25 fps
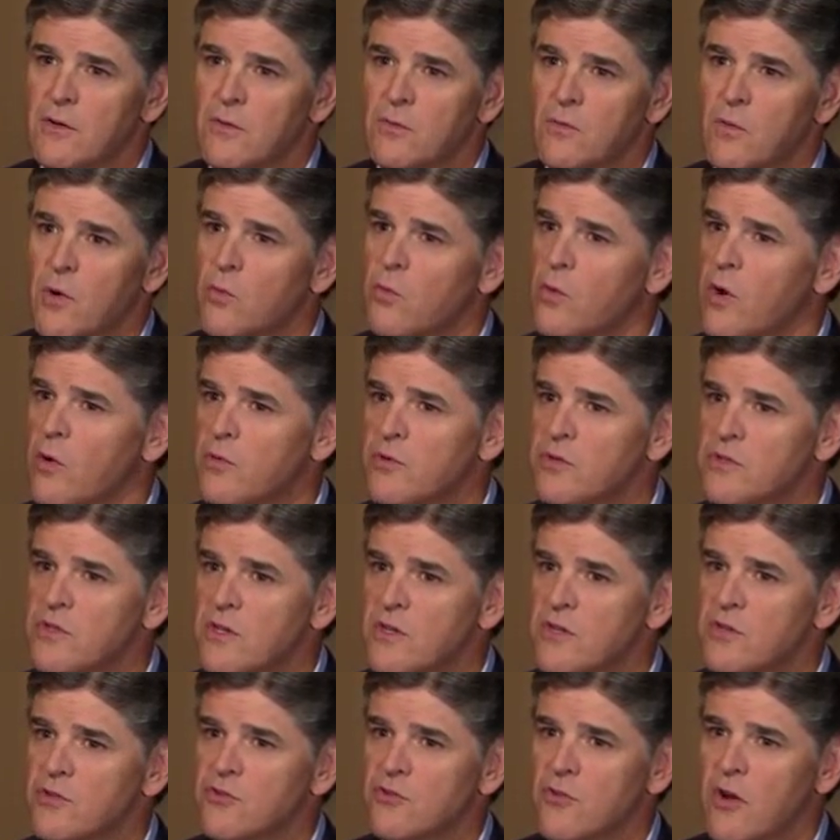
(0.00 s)
What was the
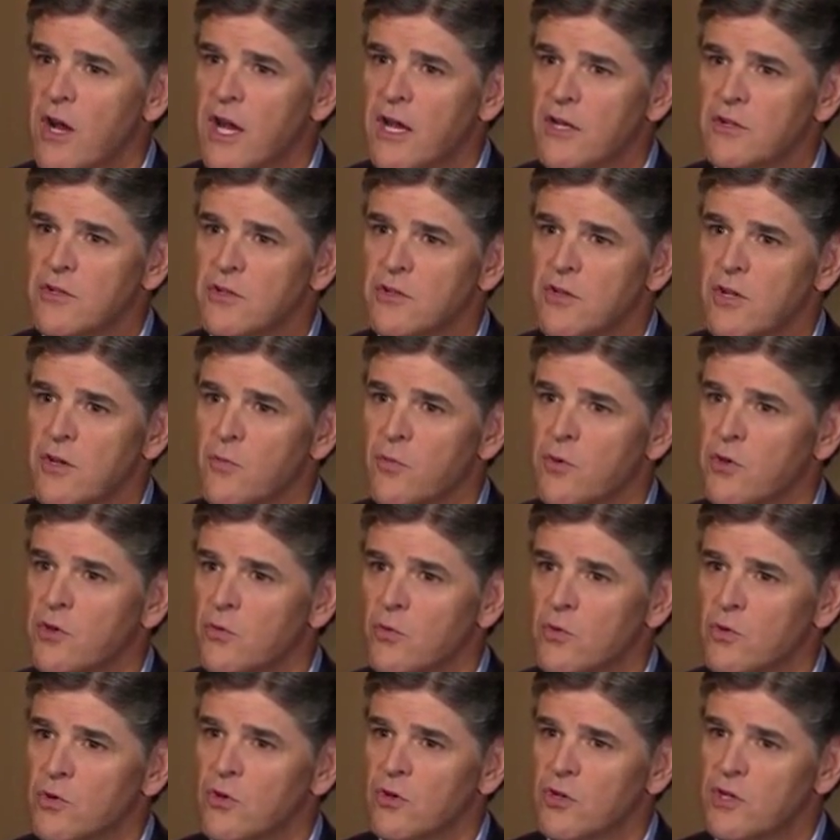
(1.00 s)
distraction? That you
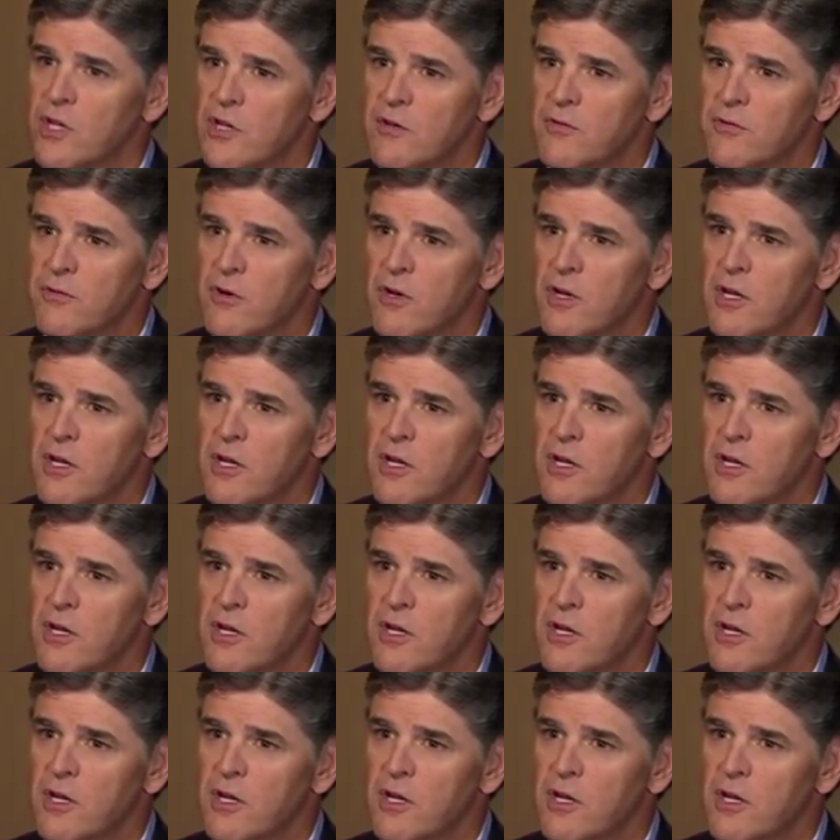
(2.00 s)
were looking for